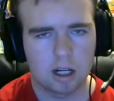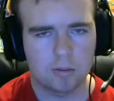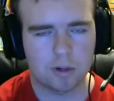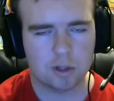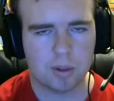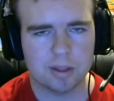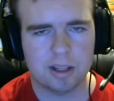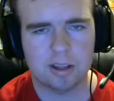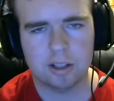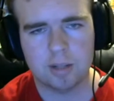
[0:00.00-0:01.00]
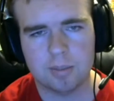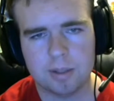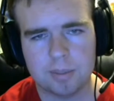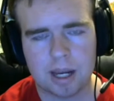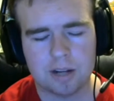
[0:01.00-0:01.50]
First weapon that they're going to
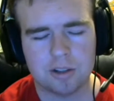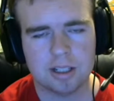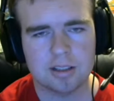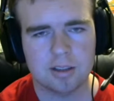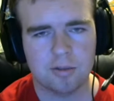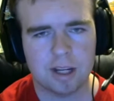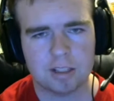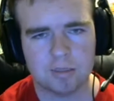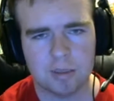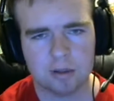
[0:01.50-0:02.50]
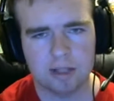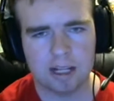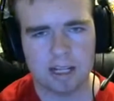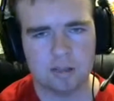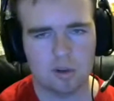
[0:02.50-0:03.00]
be patching is the Vex and Mythical
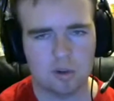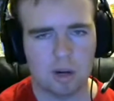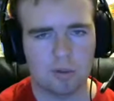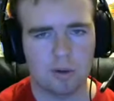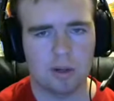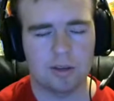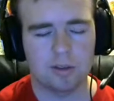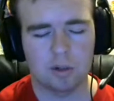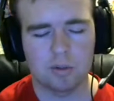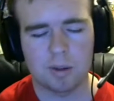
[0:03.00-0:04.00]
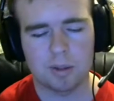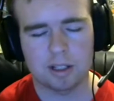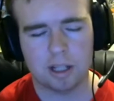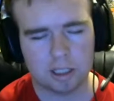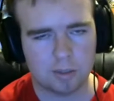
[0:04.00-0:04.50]
class Fusion Rebel, and if you don't remember, I
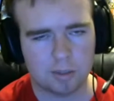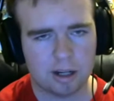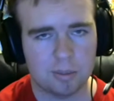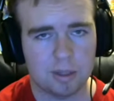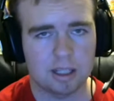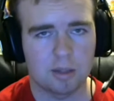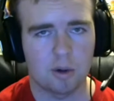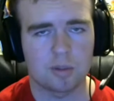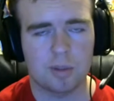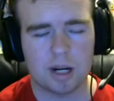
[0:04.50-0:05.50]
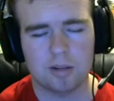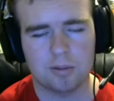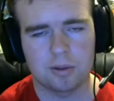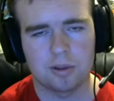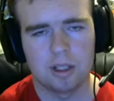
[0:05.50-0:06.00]
talked about it being the most
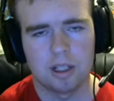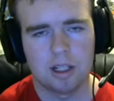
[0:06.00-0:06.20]
powerful